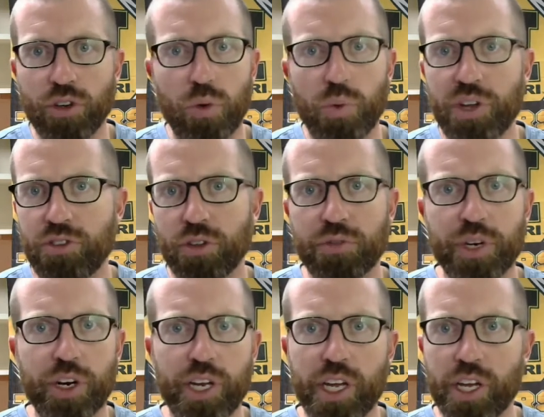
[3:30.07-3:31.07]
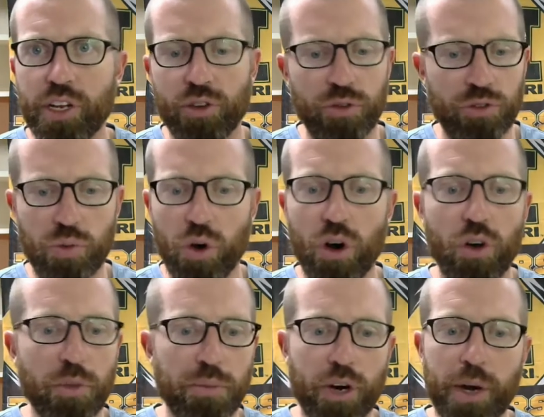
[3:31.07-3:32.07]
Don't wait till the very end. Don't do all
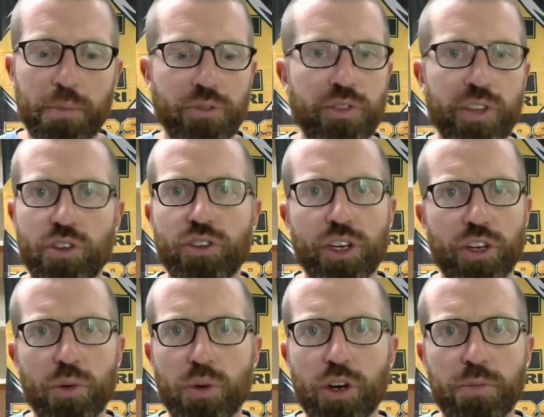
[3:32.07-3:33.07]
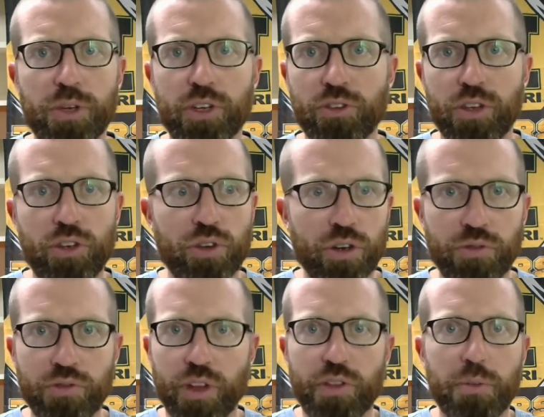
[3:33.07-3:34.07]
the problems and then check your work, because then you could
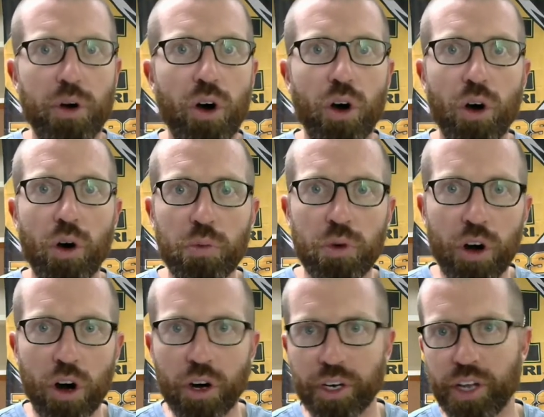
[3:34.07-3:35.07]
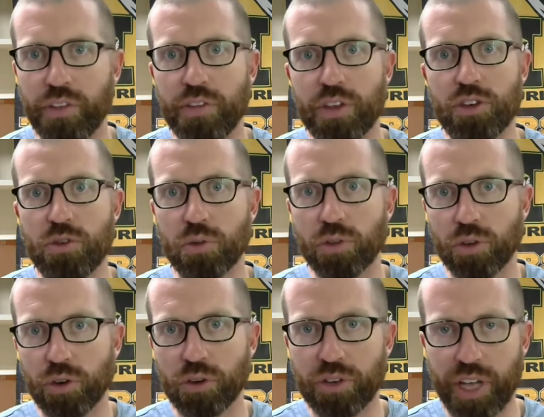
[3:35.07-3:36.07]
have done them all wrong and then you
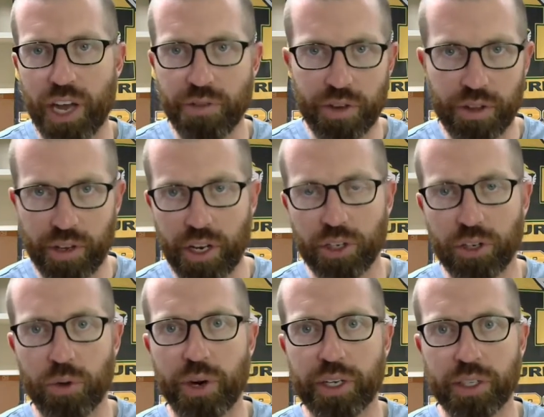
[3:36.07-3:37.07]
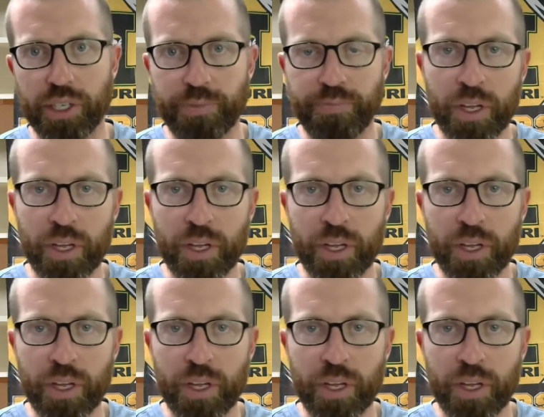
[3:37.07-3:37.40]
learned everything incorrectly.